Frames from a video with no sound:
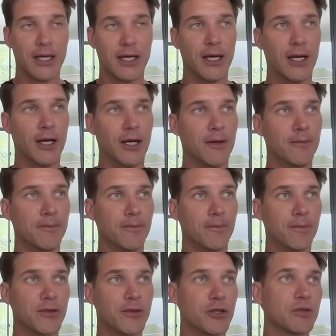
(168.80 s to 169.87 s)
Um,
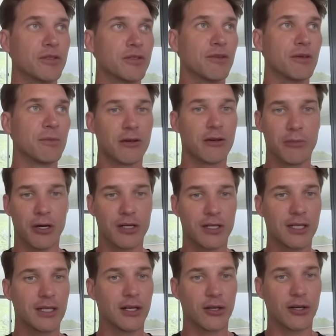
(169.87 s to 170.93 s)
she was the VP of
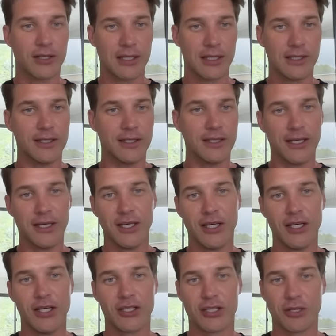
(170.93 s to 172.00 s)
marketing at Oakley.
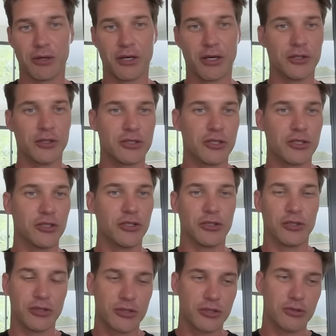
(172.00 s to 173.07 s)
She went on
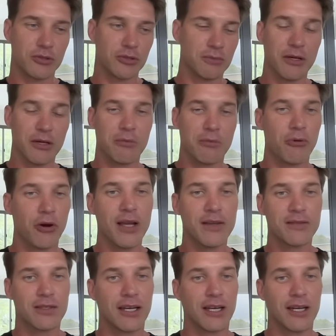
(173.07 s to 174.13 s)
to to some other
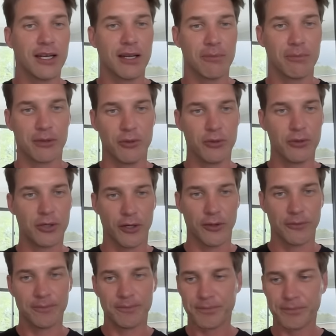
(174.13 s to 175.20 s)
brands and then ended up at
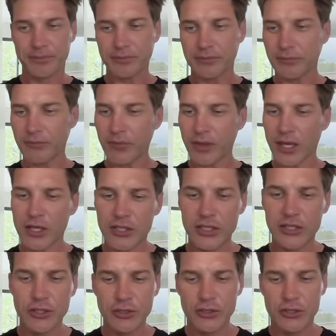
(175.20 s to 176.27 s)
Norco.
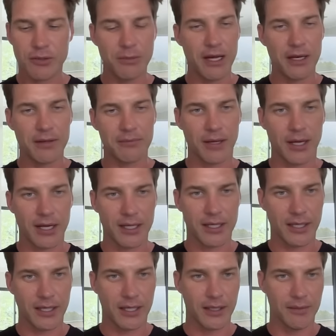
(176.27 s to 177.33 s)
She's new to the mountain bike
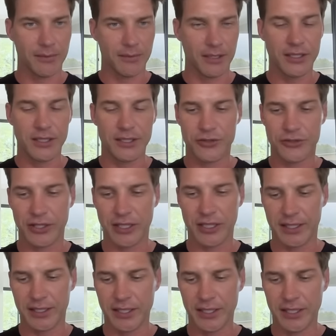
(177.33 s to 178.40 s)
um, industry,
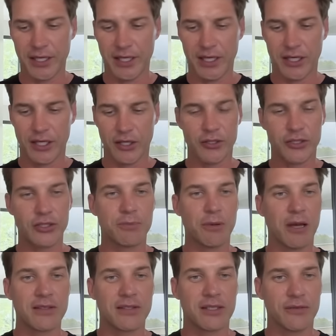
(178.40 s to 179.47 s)
and you know she was
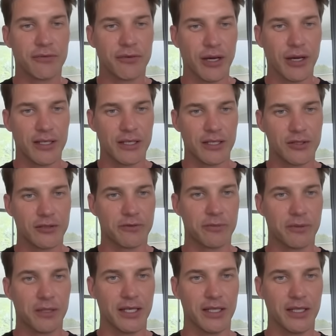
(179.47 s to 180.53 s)
bouncing a few ideas off
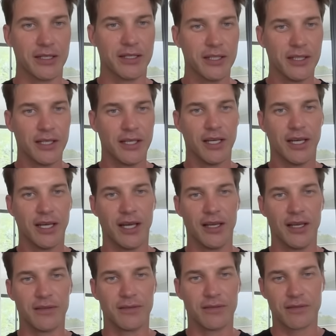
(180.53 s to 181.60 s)
me and
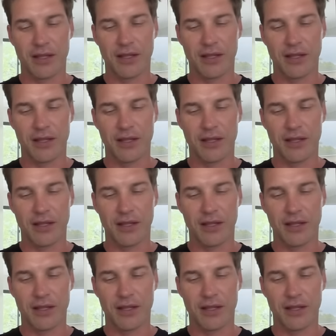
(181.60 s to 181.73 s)
and